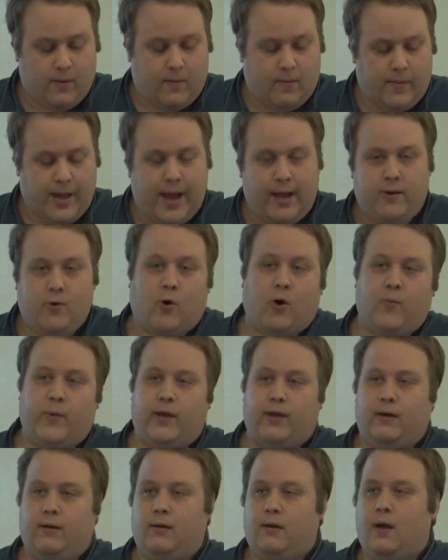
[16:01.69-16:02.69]
Matt
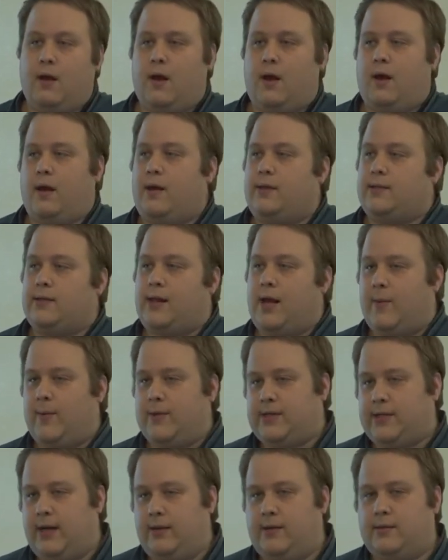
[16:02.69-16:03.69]
Norman uh, is a climate
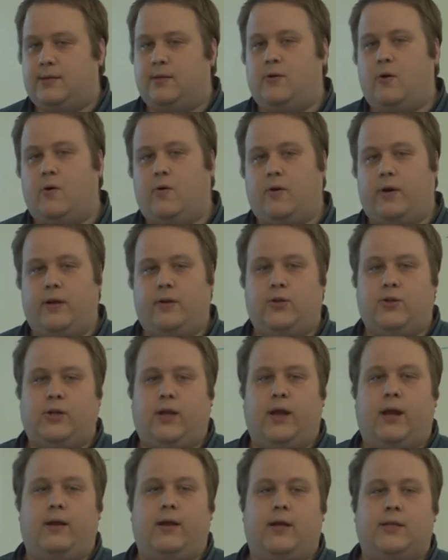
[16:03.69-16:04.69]
scientist at Oak Ridge
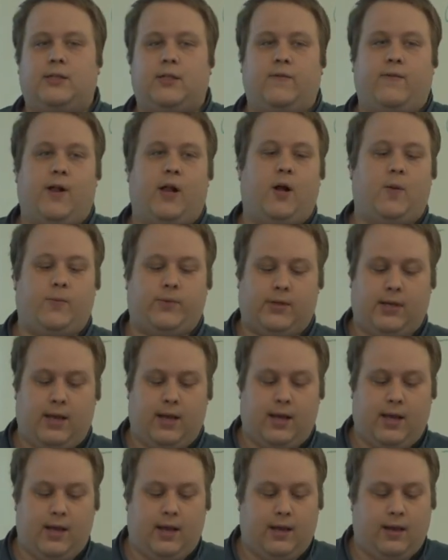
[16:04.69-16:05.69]
and has developed
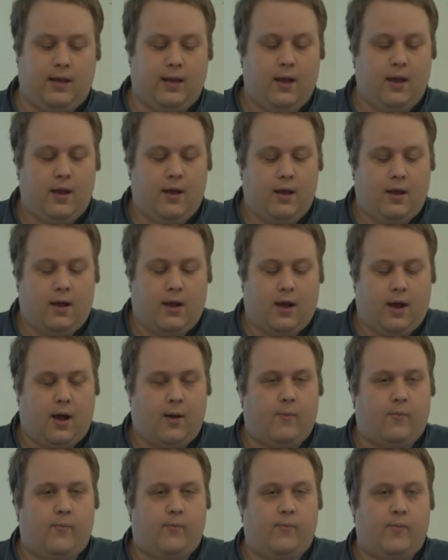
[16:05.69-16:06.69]
a
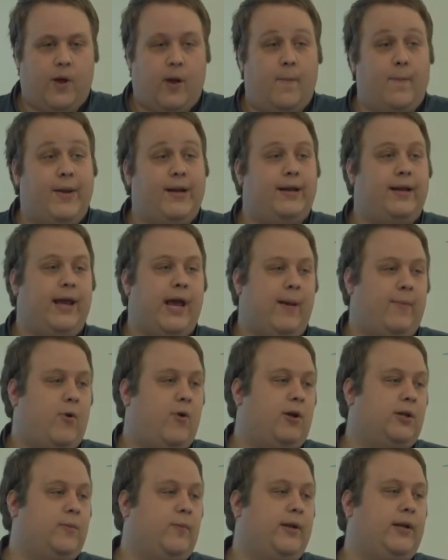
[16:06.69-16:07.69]
um, a mini app
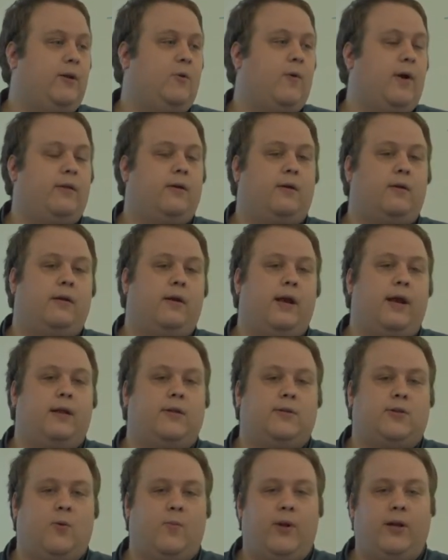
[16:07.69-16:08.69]
called Mini Weather. And
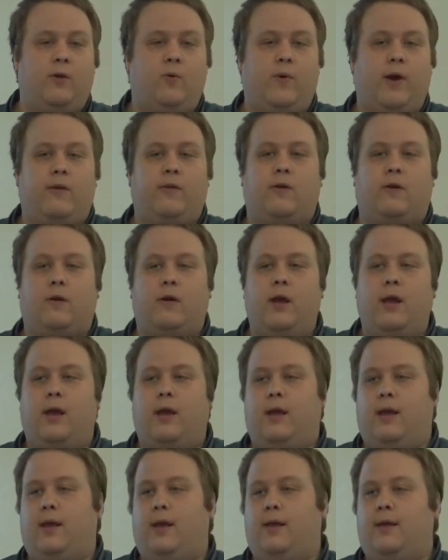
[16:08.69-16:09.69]
so Mini Weather
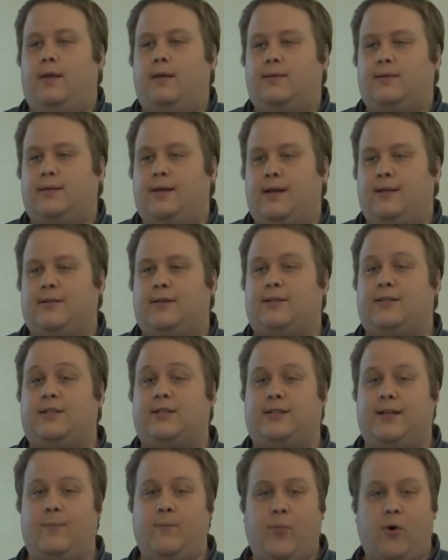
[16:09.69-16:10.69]
is, is a
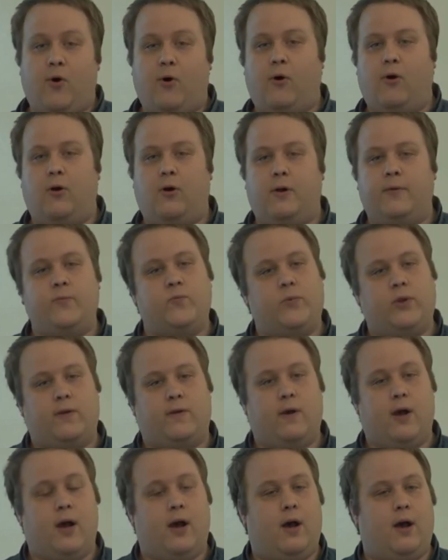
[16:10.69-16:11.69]
simple
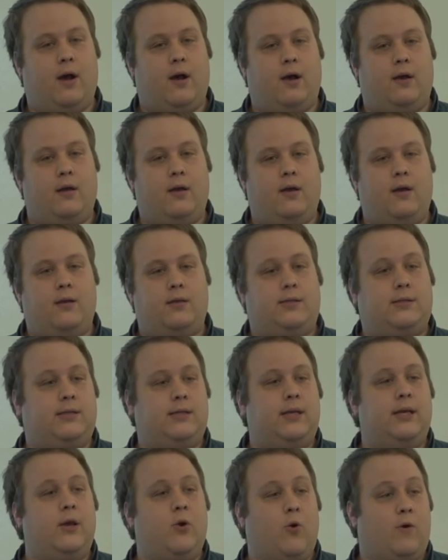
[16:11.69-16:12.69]
uh,
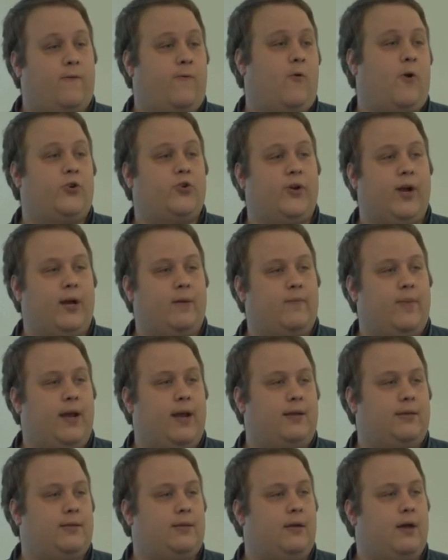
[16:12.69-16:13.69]
C or Fortran
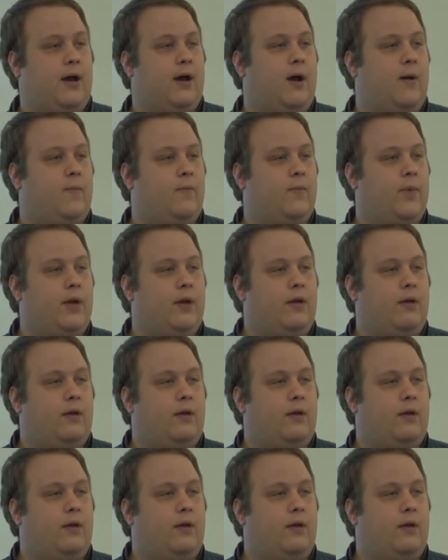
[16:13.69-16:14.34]
based um,